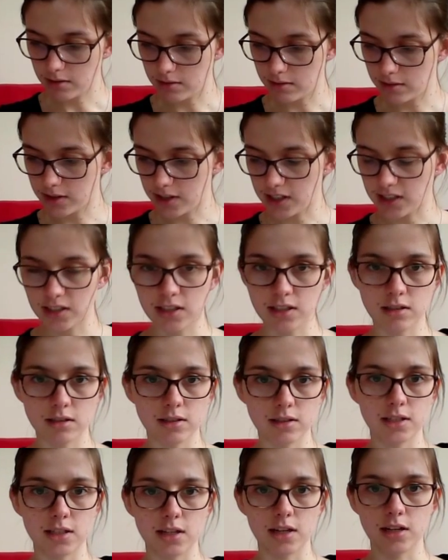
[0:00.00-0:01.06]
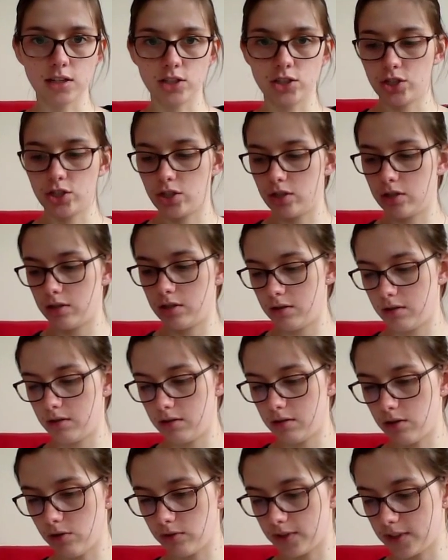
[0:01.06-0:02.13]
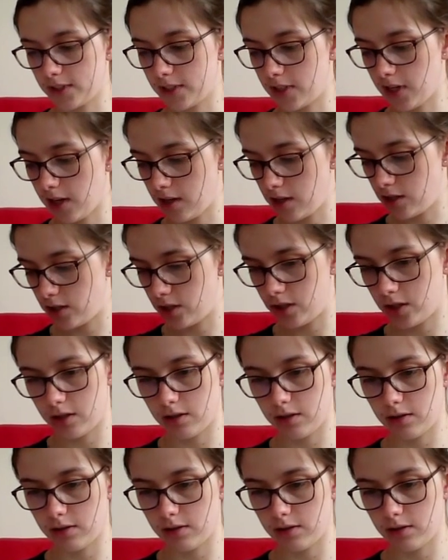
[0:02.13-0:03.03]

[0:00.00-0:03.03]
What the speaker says: satin stitch, long stitch,